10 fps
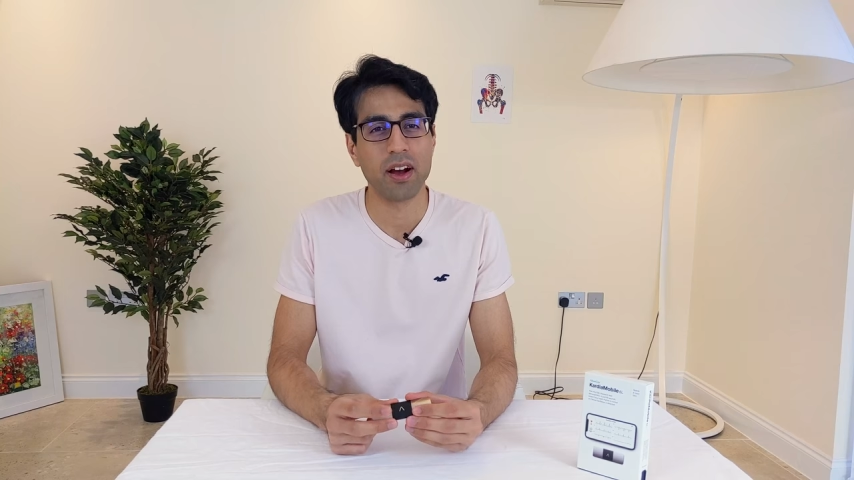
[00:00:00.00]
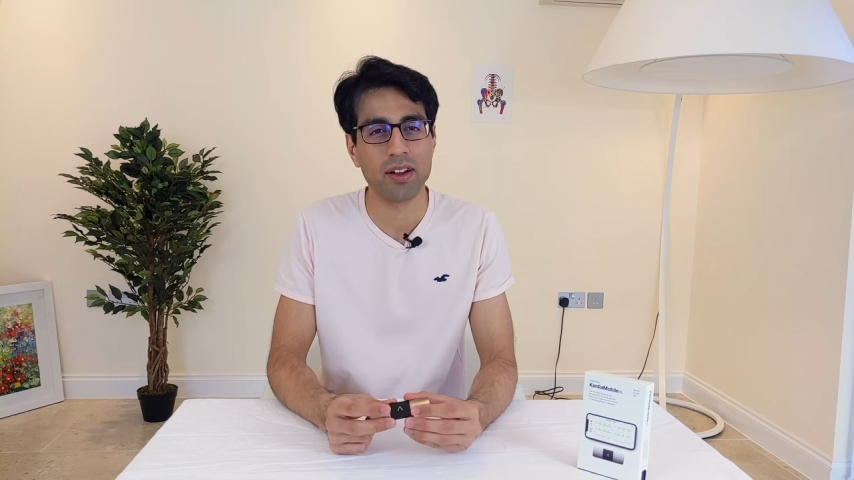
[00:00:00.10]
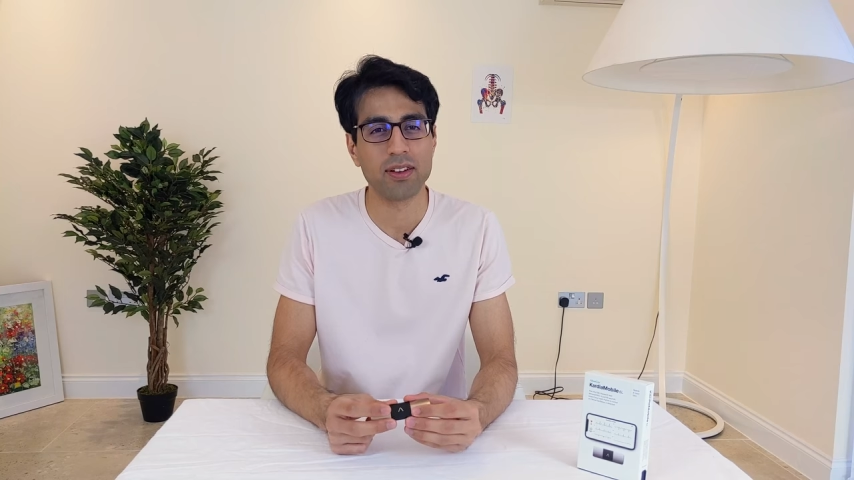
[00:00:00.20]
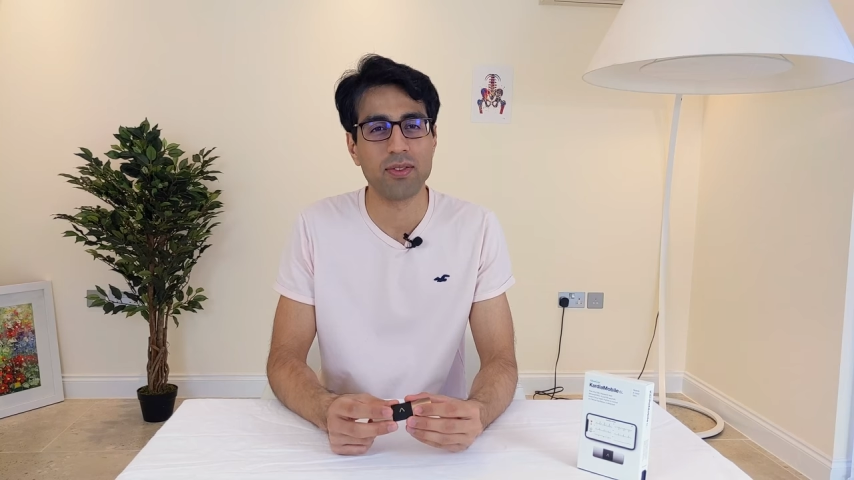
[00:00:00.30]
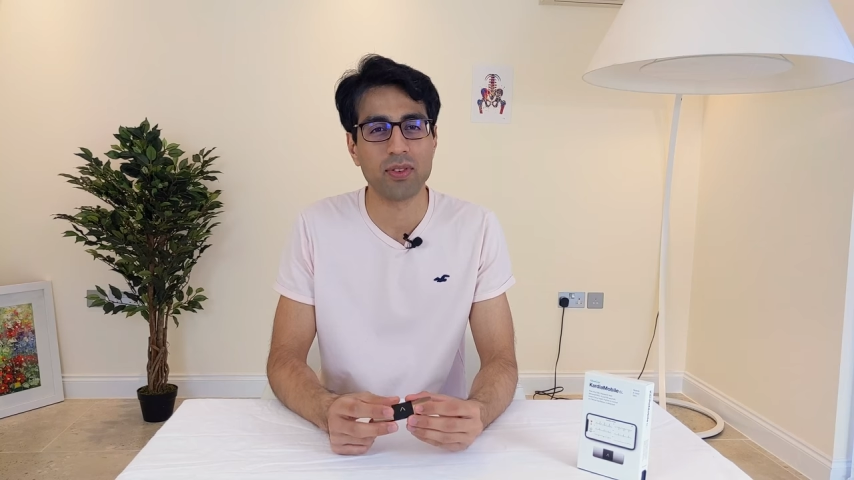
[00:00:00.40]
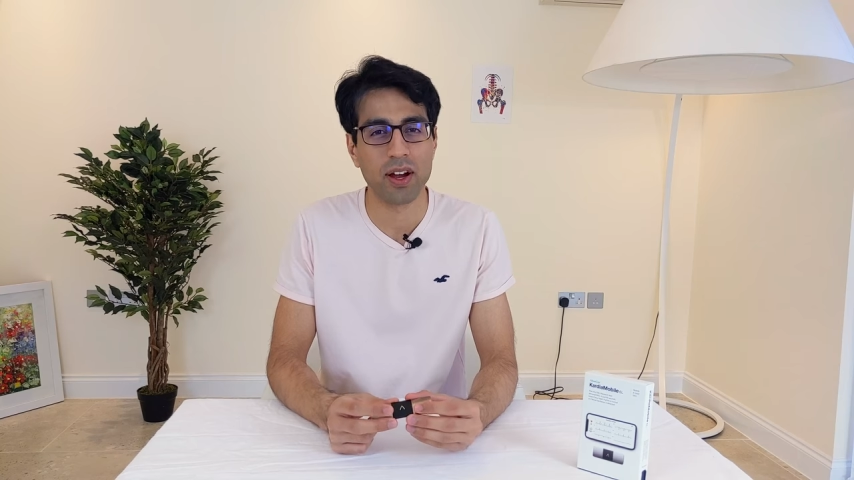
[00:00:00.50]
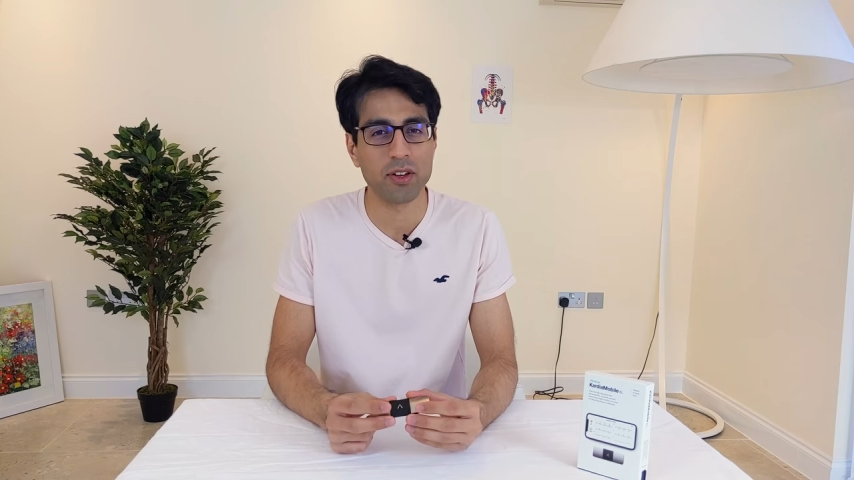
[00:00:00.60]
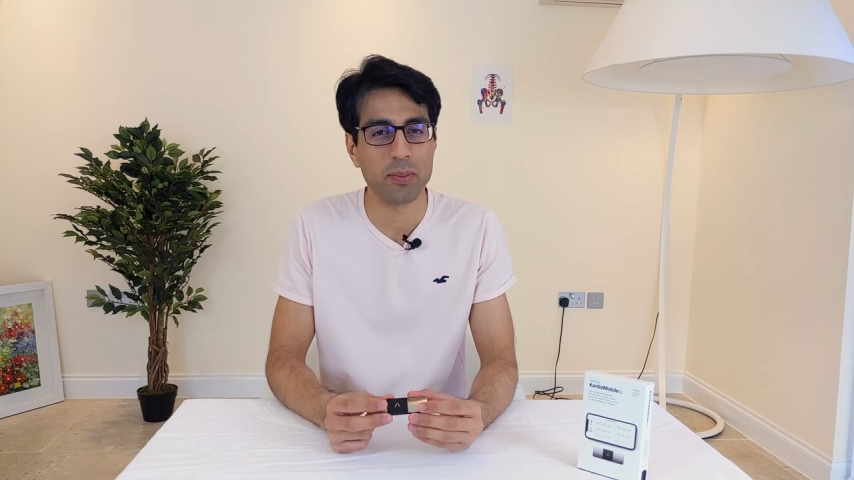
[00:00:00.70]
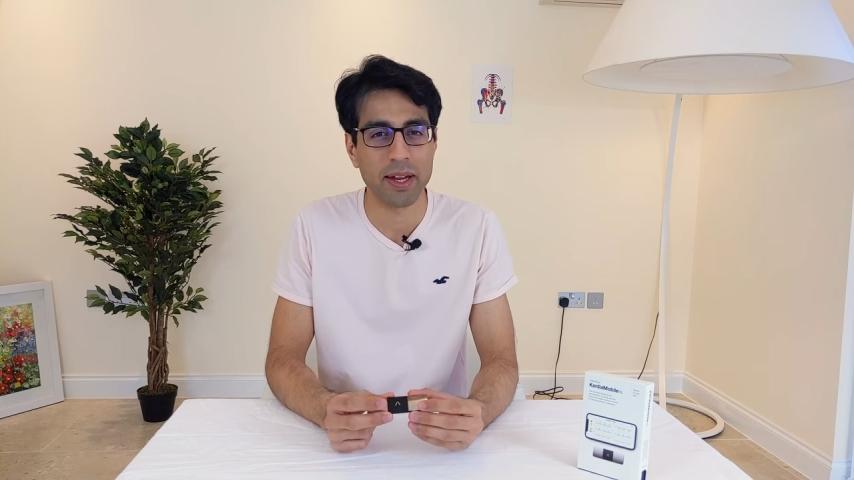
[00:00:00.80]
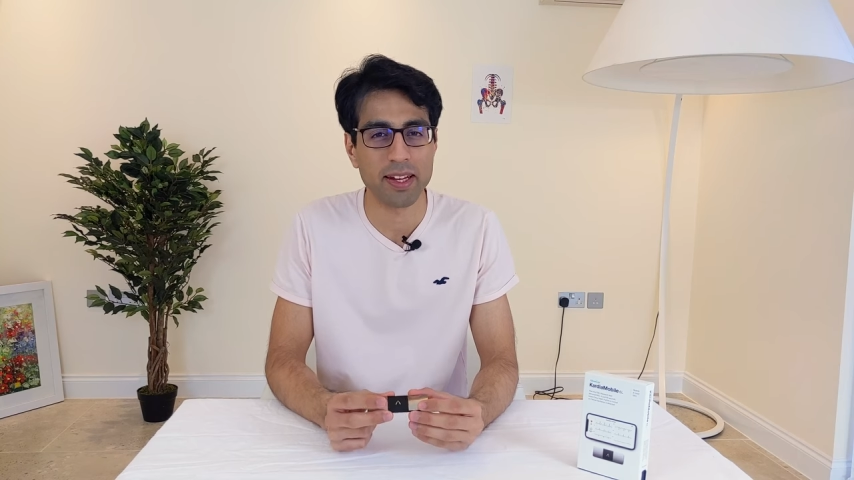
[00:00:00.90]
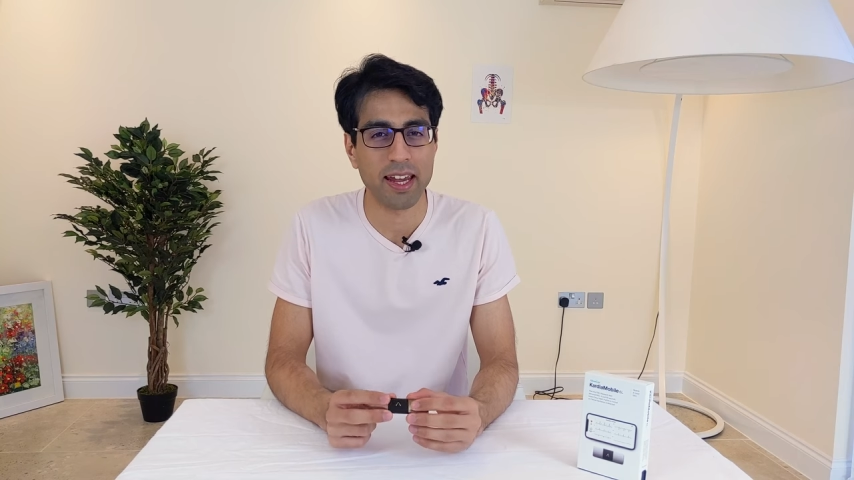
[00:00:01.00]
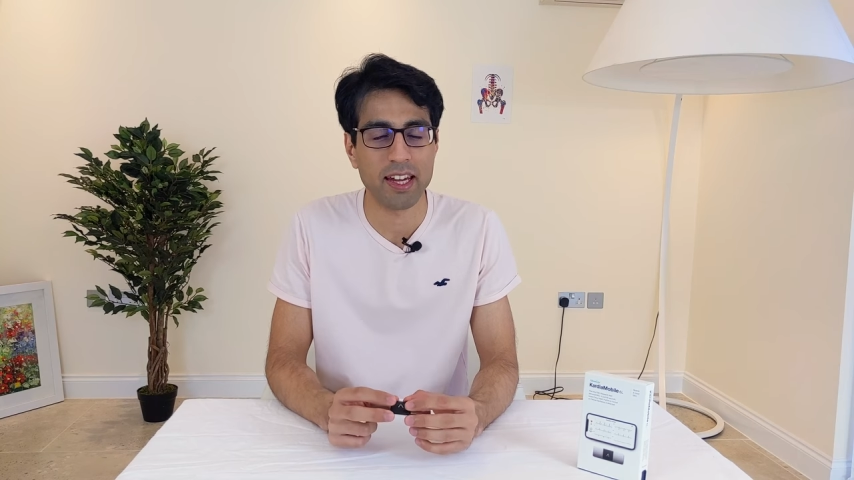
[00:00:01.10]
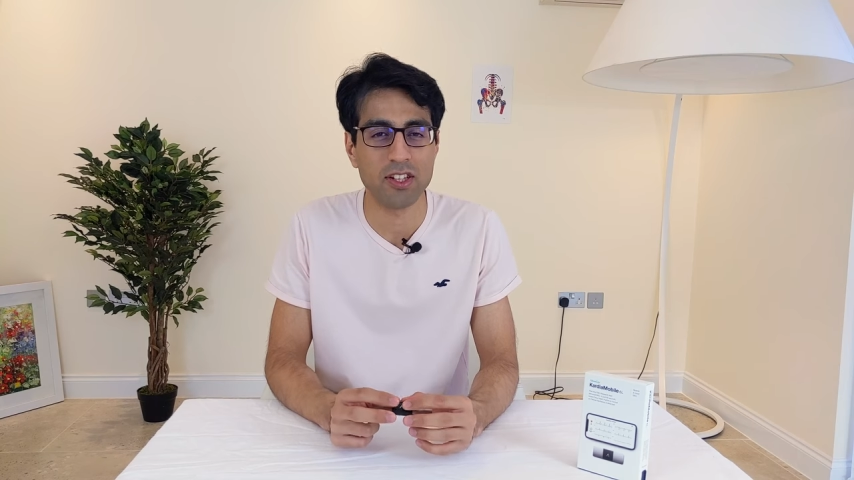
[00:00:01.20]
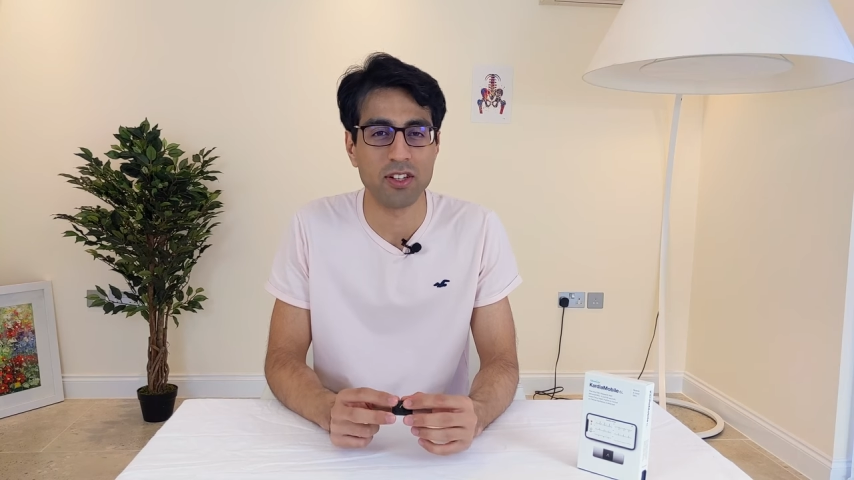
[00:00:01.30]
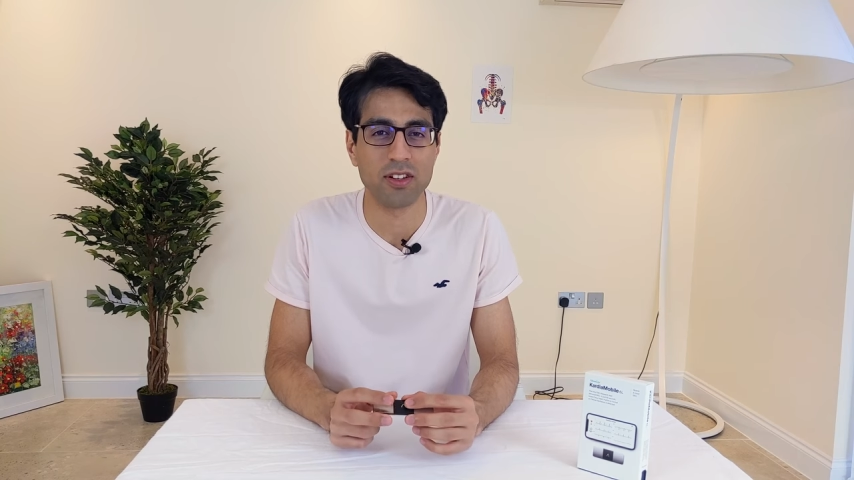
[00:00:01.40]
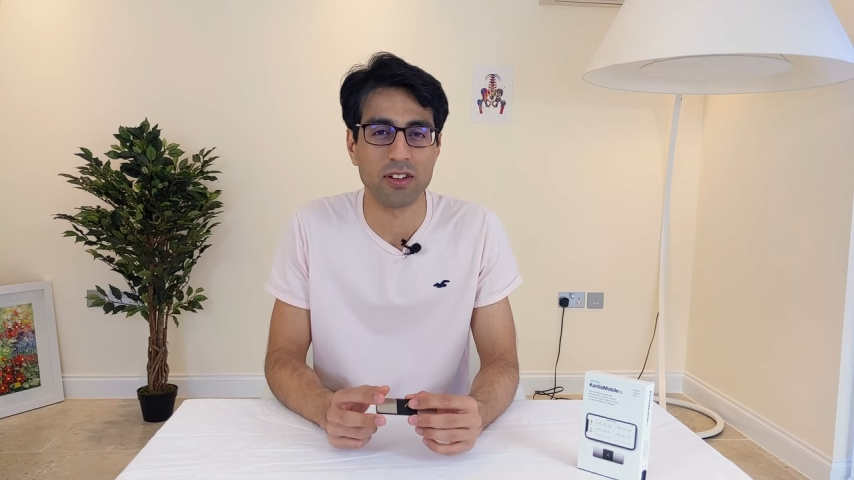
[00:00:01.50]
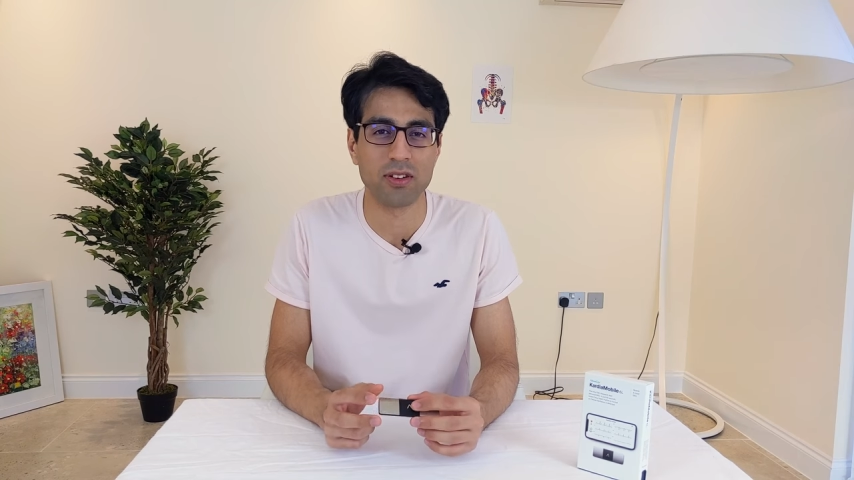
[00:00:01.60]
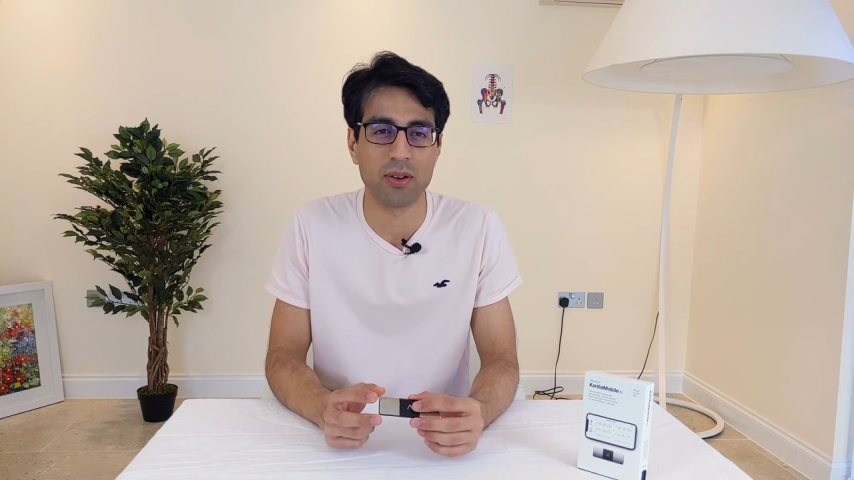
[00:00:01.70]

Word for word: hard to find your medications